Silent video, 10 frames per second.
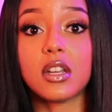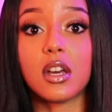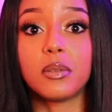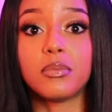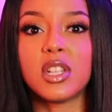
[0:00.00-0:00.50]

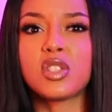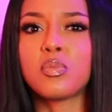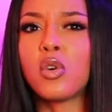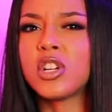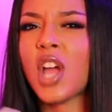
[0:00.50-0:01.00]
um, it's
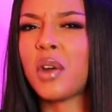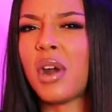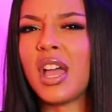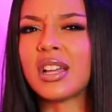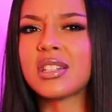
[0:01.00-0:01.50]
more
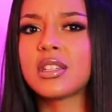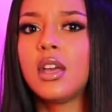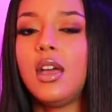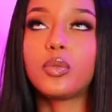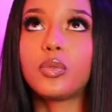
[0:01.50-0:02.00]
direct
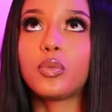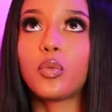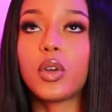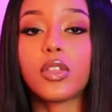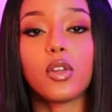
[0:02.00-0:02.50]

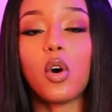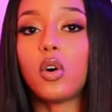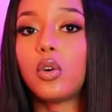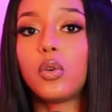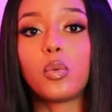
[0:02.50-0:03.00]
with the
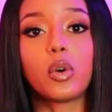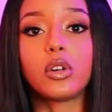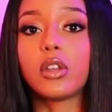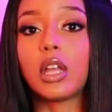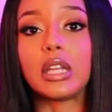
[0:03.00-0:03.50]
whole
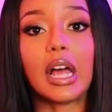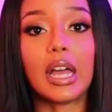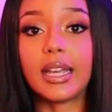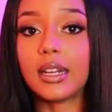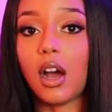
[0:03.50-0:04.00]
world
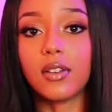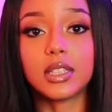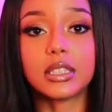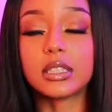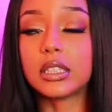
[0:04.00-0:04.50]
online,
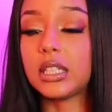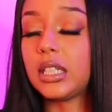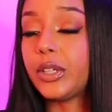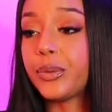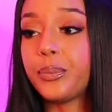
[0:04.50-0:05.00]

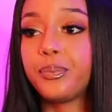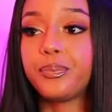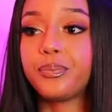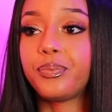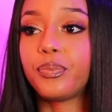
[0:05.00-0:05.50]
obviously,
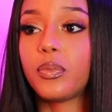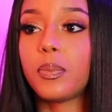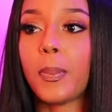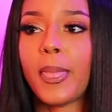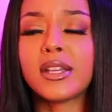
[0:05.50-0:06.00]

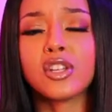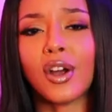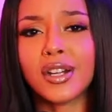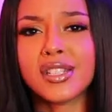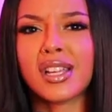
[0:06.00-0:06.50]
it's
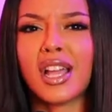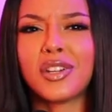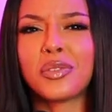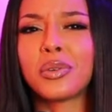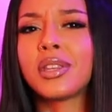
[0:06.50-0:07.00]
hard to
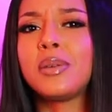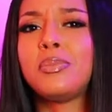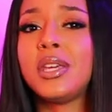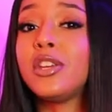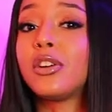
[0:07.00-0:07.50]
kind of really
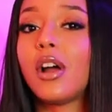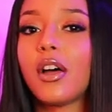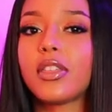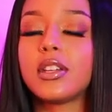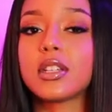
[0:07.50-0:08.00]
be your
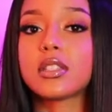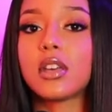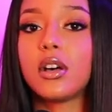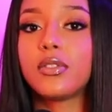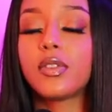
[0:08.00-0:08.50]
authentic
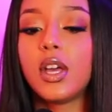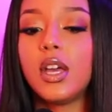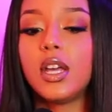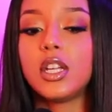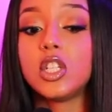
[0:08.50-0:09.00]
self
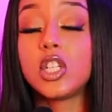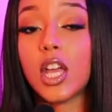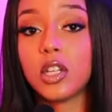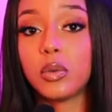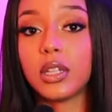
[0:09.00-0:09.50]

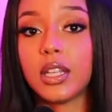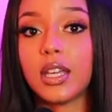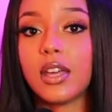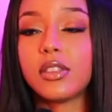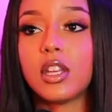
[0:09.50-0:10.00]

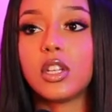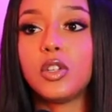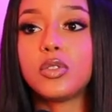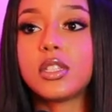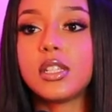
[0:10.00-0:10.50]
genuinely. And then
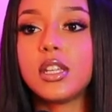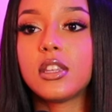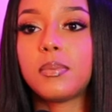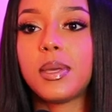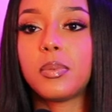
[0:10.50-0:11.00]
you see
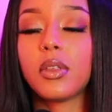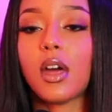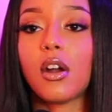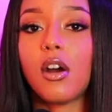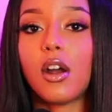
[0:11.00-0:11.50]
the people
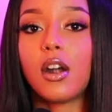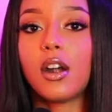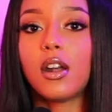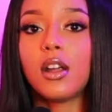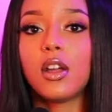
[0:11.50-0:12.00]
that
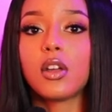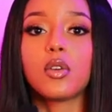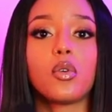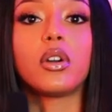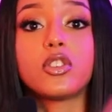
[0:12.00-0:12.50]
are,
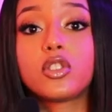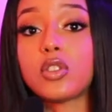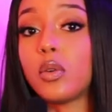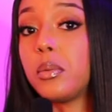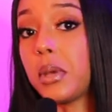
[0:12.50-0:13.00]
or
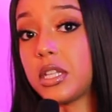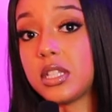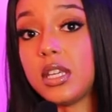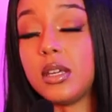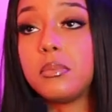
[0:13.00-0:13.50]
so it may
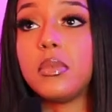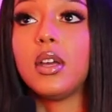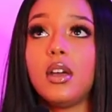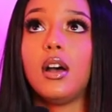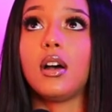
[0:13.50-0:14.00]
seem,
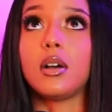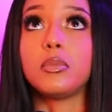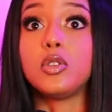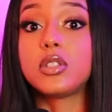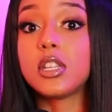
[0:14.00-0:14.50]

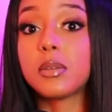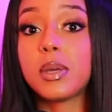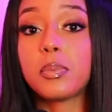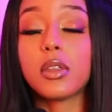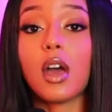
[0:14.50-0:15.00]
um, you see the
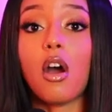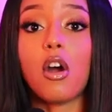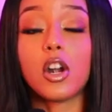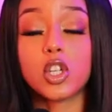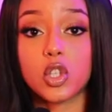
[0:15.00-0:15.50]
people that
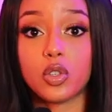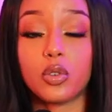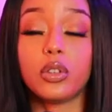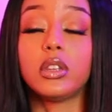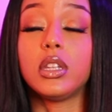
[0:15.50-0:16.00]
are
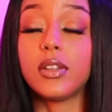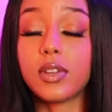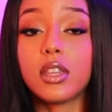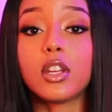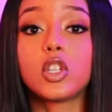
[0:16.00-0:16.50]

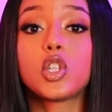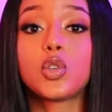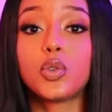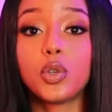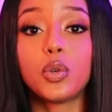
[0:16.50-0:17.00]
living their
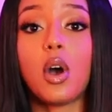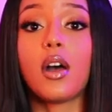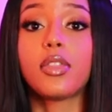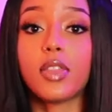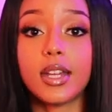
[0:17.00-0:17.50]
true,
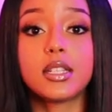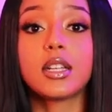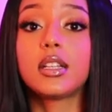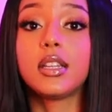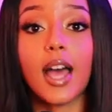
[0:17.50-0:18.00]

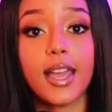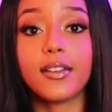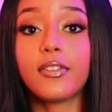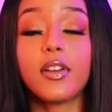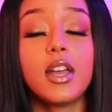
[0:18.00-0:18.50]
authentic
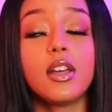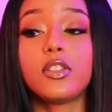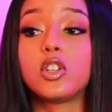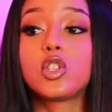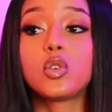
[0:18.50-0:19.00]
life,
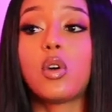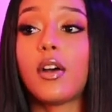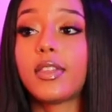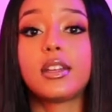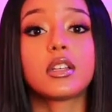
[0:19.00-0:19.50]
their true,
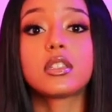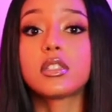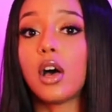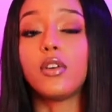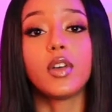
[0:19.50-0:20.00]
authentic
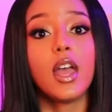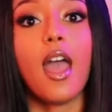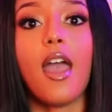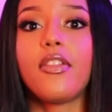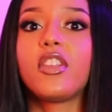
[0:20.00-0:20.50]
self,
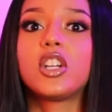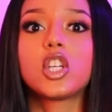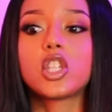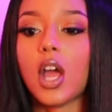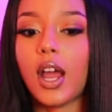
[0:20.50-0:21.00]
and they're
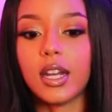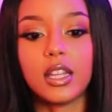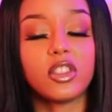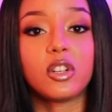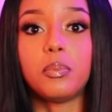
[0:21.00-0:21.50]

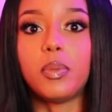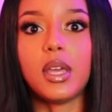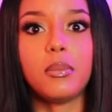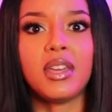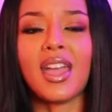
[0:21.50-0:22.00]
shining, they're
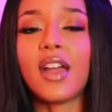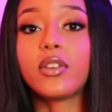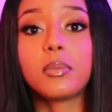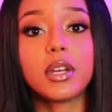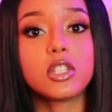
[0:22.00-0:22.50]
beaming.
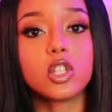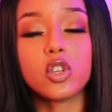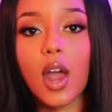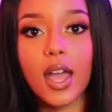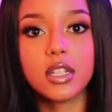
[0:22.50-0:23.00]
Everybody's
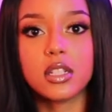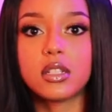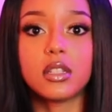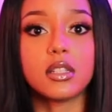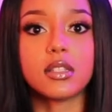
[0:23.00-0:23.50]
attracted
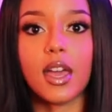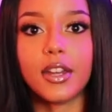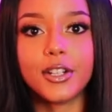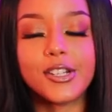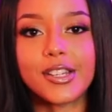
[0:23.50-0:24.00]
to this
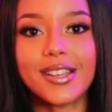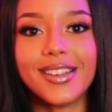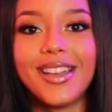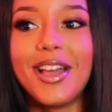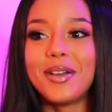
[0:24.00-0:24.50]

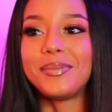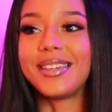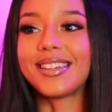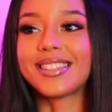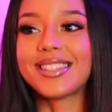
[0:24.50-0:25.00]
energy
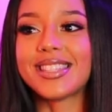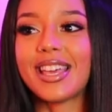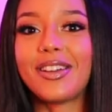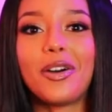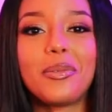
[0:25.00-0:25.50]
because it's
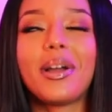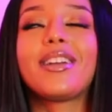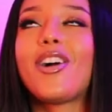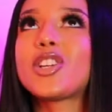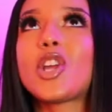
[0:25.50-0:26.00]
like, oh my
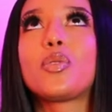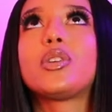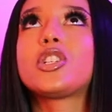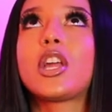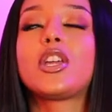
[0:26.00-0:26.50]
gosh, I
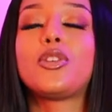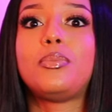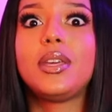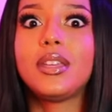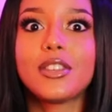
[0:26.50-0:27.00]
wish I could
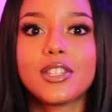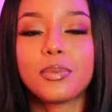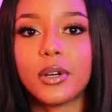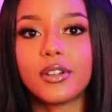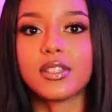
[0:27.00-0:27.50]
be this
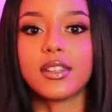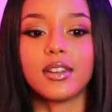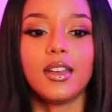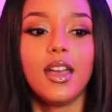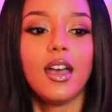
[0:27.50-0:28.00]

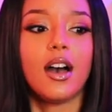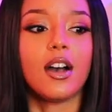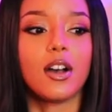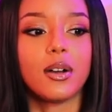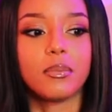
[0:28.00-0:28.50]
person.
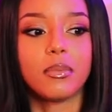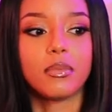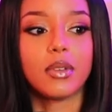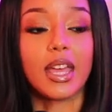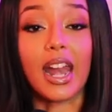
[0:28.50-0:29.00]
Um,
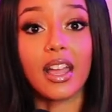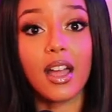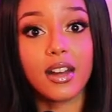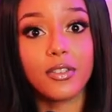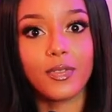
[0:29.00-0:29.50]
and I
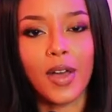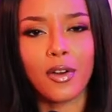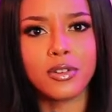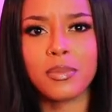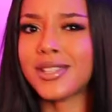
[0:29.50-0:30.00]
kind of
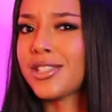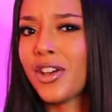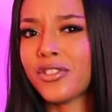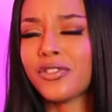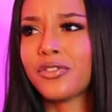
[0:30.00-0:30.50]
found
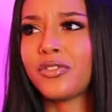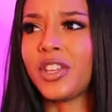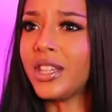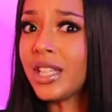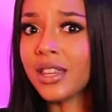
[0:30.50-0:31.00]
myself
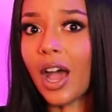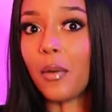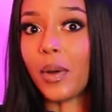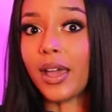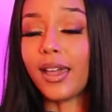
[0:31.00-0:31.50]
feeling
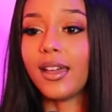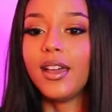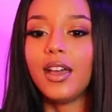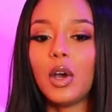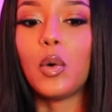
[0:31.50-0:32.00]
that way
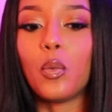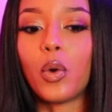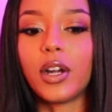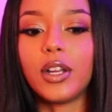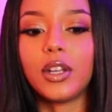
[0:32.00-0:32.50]

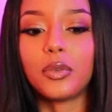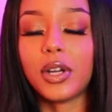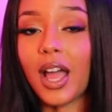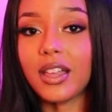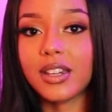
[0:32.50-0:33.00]
where in
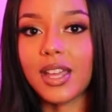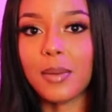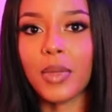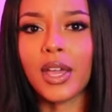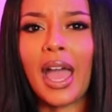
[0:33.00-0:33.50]
reality
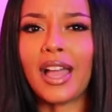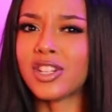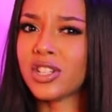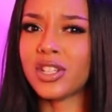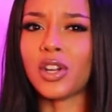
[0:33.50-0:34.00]
I'm like,
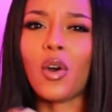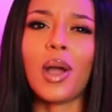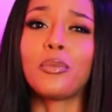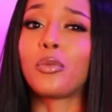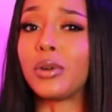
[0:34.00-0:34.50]
actually, no,
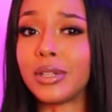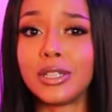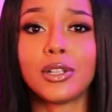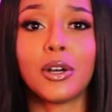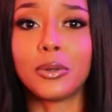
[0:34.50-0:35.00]
I'm
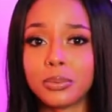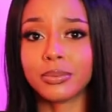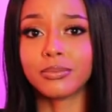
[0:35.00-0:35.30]
really dope.